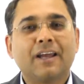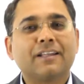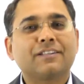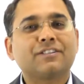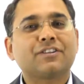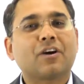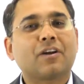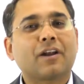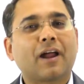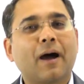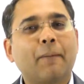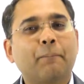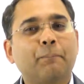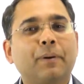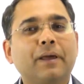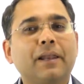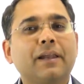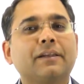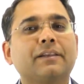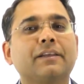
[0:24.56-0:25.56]
It's your
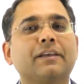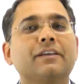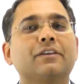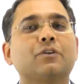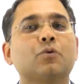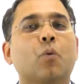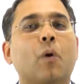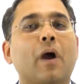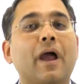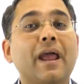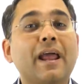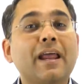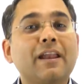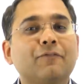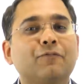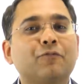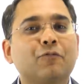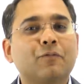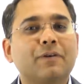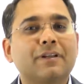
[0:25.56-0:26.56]
ability to
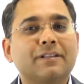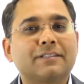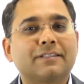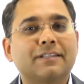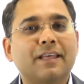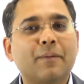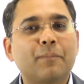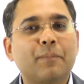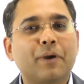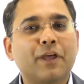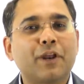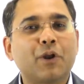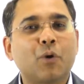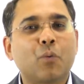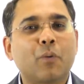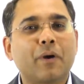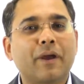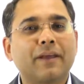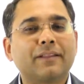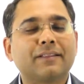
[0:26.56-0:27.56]
influence them in a
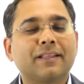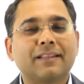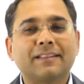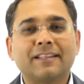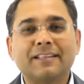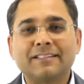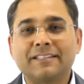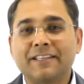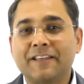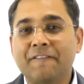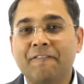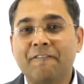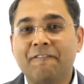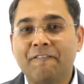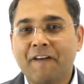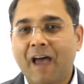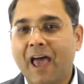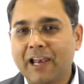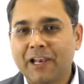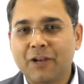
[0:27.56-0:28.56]
way that they see
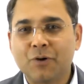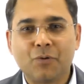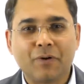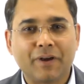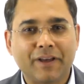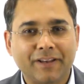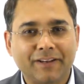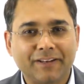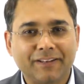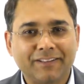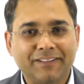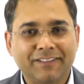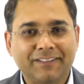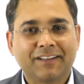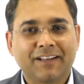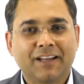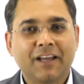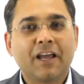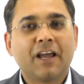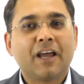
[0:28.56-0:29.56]
value in.
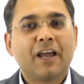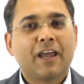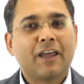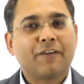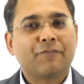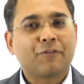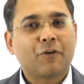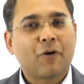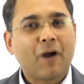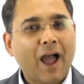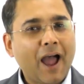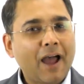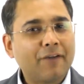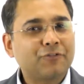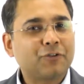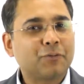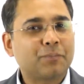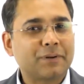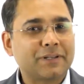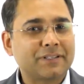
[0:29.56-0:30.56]
If you
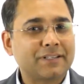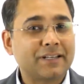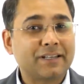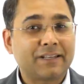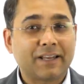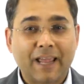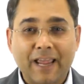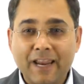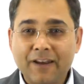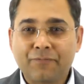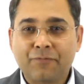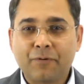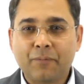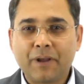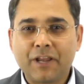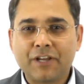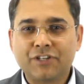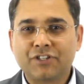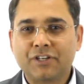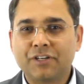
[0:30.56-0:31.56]
have to present
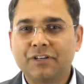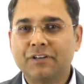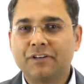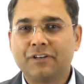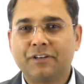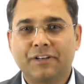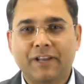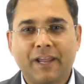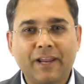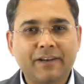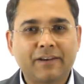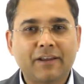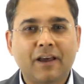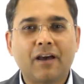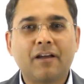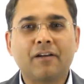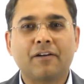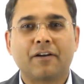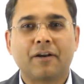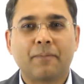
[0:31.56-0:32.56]
information,
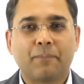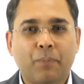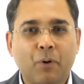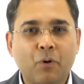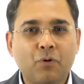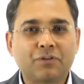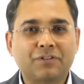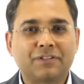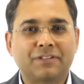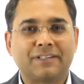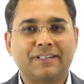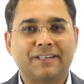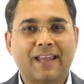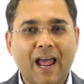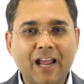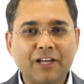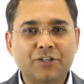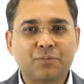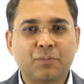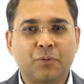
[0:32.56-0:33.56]
data, reports,
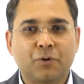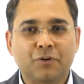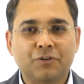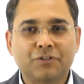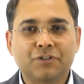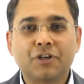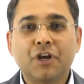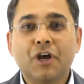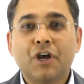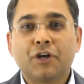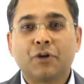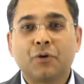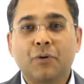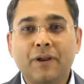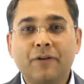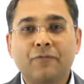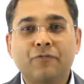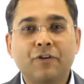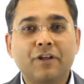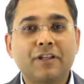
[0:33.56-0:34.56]
dashboards to
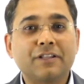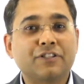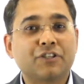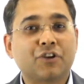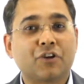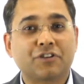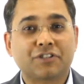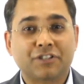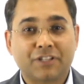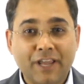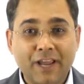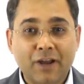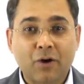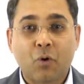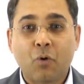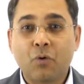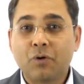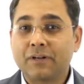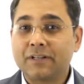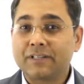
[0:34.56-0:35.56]
influence your
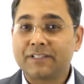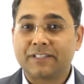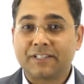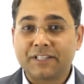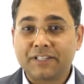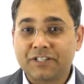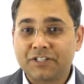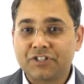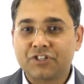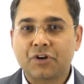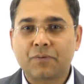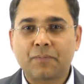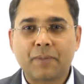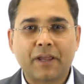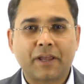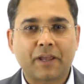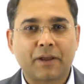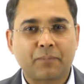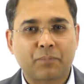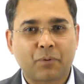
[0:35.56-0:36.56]
stakeholders'
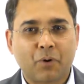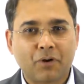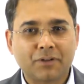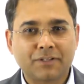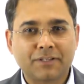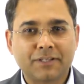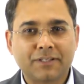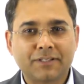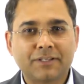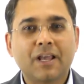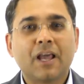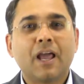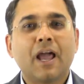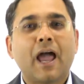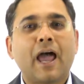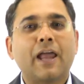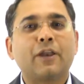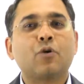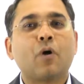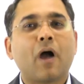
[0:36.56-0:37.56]
decision-making process
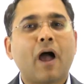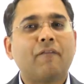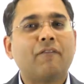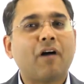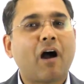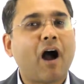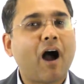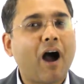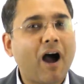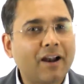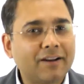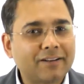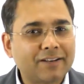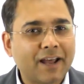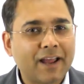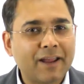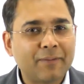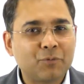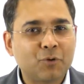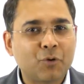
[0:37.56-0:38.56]
and you have a hard
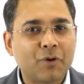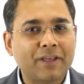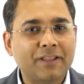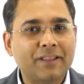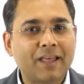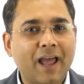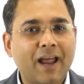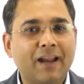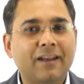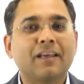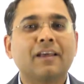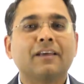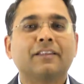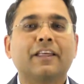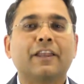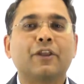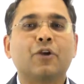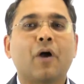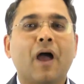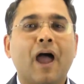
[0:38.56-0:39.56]
time doing
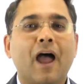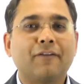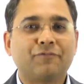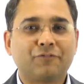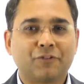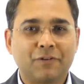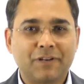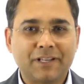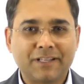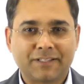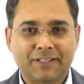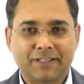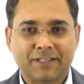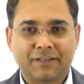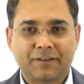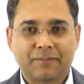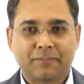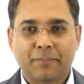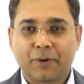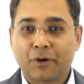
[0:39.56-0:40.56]
that, then you have to
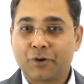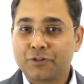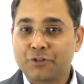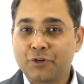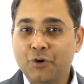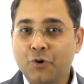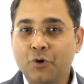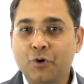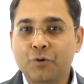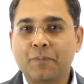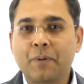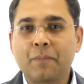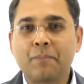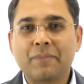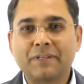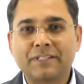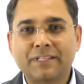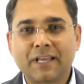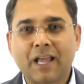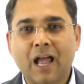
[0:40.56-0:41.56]
listen, because you could be
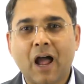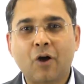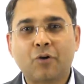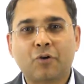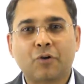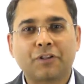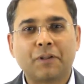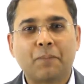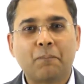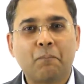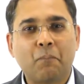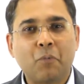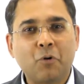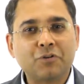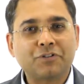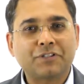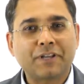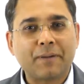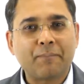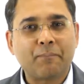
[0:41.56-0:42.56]
missing out on the
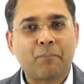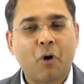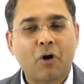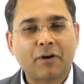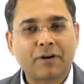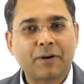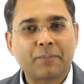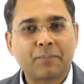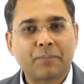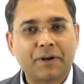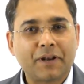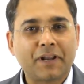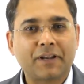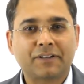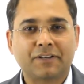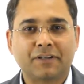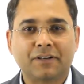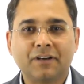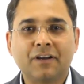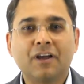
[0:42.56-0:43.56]
most important
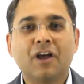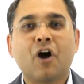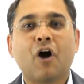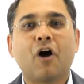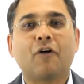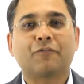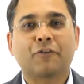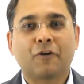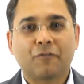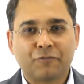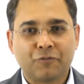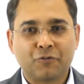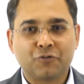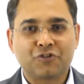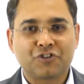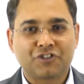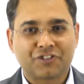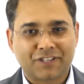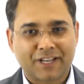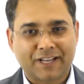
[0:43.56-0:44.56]
predictor of your future